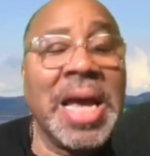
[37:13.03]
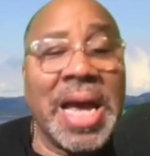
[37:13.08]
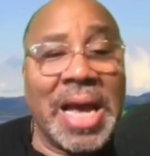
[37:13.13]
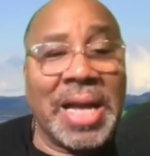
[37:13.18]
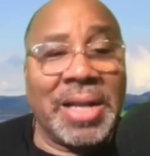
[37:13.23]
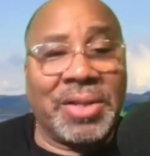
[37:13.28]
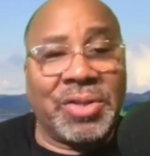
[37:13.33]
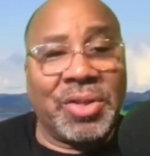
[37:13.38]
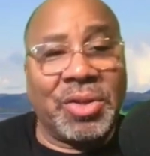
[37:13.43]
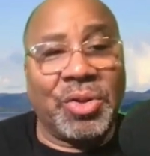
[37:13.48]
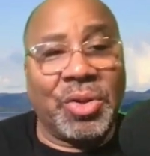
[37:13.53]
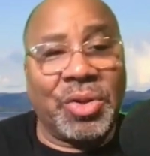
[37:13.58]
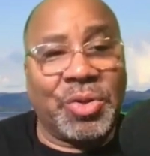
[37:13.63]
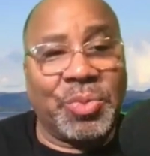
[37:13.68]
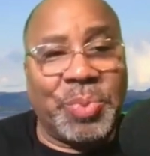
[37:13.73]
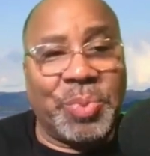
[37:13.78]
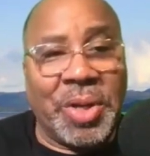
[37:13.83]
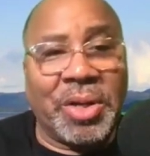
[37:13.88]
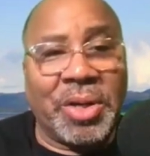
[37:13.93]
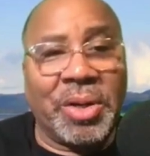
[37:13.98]
And Dude. so your
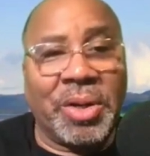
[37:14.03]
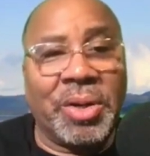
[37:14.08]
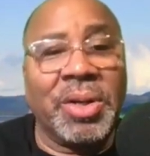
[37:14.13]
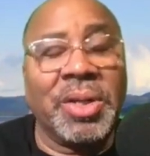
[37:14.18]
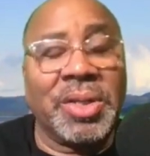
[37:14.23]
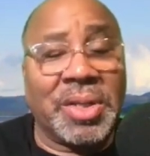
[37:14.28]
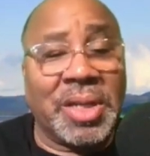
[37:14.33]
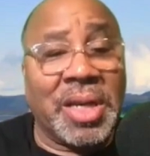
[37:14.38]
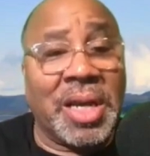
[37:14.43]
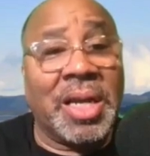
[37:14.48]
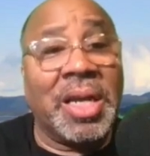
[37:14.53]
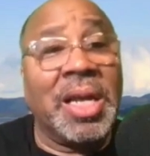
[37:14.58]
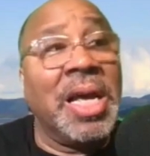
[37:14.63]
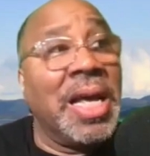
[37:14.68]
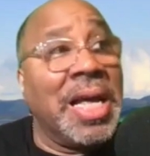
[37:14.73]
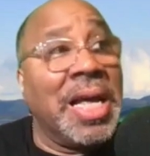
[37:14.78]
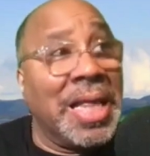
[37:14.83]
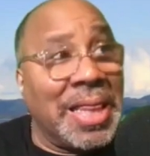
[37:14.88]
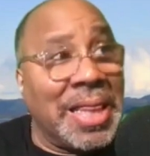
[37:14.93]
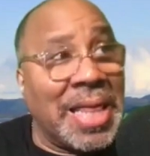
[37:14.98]
speaker said
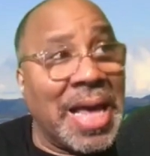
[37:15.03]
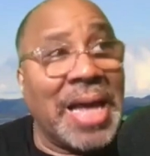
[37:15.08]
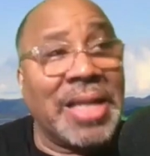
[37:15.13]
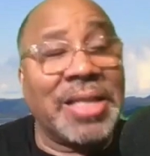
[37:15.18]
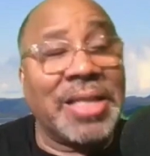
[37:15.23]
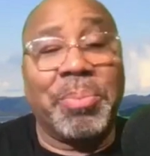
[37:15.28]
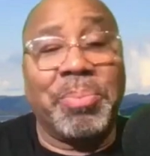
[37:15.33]
that's